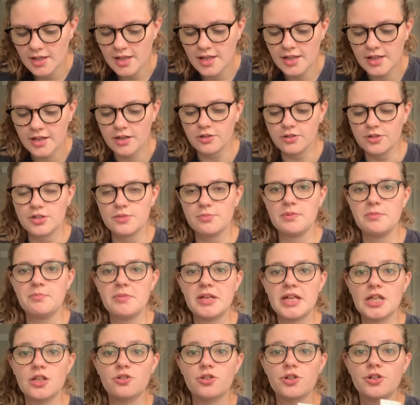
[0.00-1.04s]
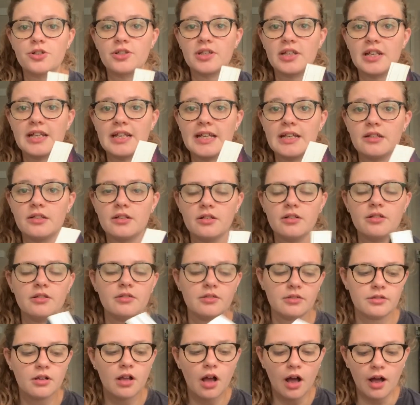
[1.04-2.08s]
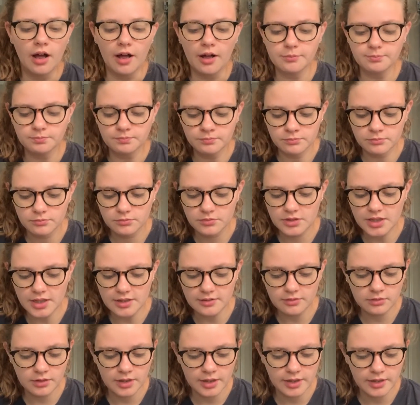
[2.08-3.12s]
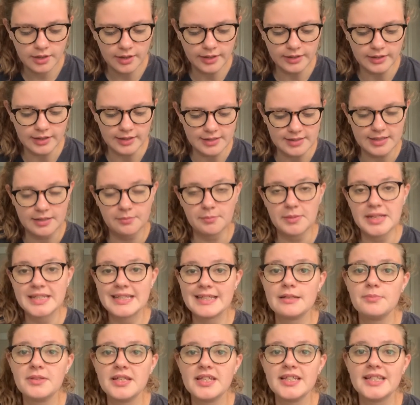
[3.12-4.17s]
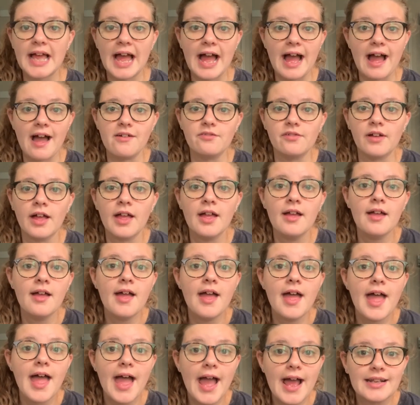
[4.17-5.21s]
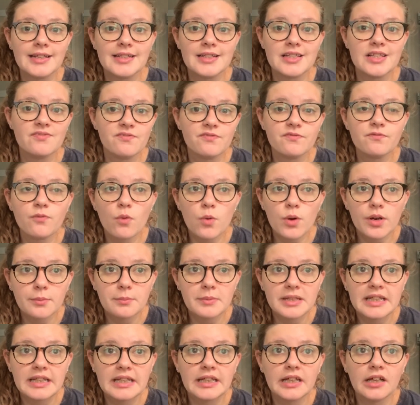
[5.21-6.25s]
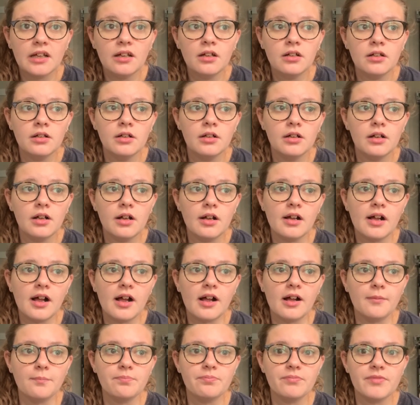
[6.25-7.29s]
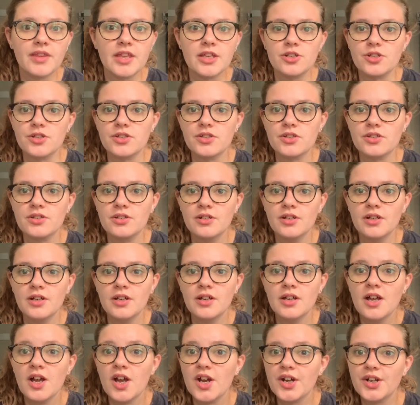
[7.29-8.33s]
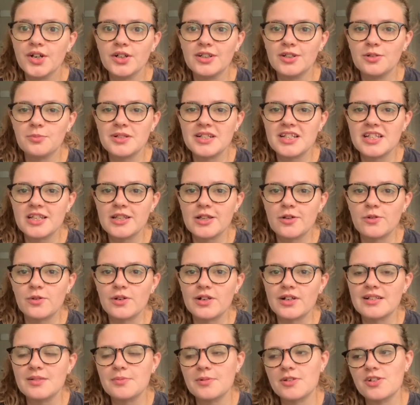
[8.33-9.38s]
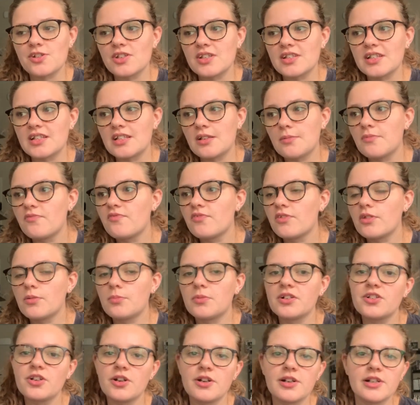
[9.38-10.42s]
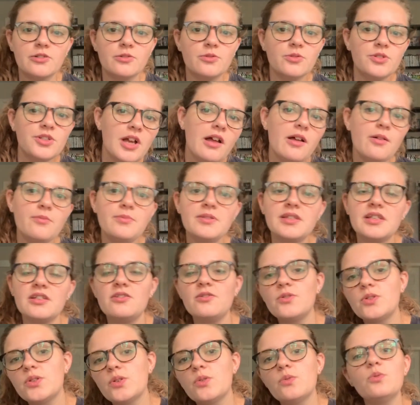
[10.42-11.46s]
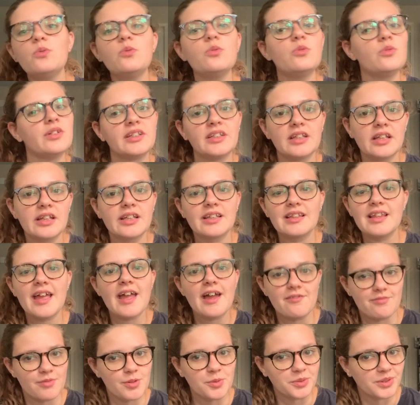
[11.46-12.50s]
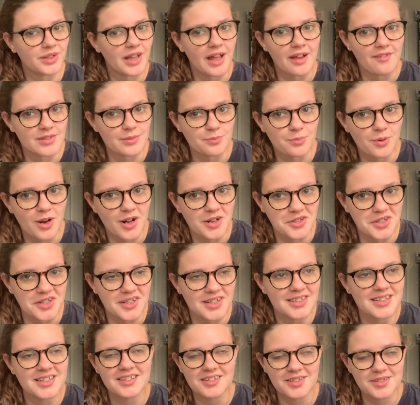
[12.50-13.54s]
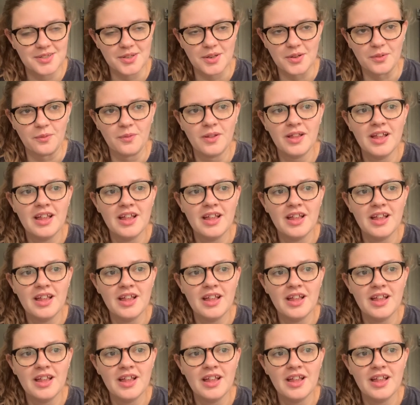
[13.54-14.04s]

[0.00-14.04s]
It'll just be making sure that I get it done. And like I said, my CPs have edits for me. They just are a little bit slower, especially since some of them are starting new jobs and new school, and like they have their own lives and projects. So